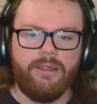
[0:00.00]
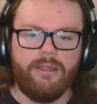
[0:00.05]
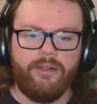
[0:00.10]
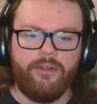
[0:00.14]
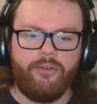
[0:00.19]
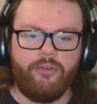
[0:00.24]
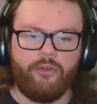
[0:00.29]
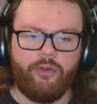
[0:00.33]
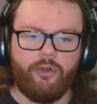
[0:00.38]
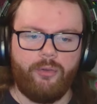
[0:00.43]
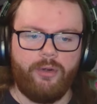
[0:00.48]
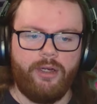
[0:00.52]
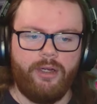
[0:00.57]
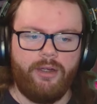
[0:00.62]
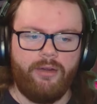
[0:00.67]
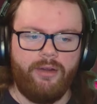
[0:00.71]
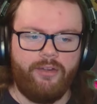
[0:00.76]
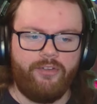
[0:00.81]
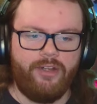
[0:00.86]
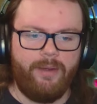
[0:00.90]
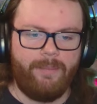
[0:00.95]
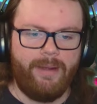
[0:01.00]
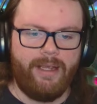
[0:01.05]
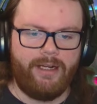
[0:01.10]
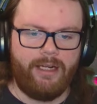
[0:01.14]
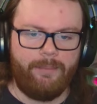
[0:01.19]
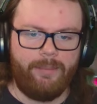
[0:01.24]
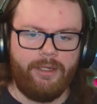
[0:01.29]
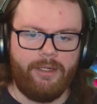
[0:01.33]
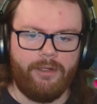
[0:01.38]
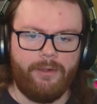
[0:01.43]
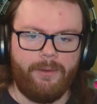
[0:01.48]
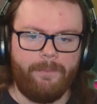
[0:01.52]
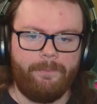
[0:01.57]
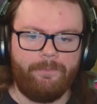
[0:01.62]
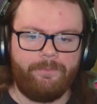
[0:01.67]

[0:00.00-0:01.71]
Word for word: So uh, let's head back up here.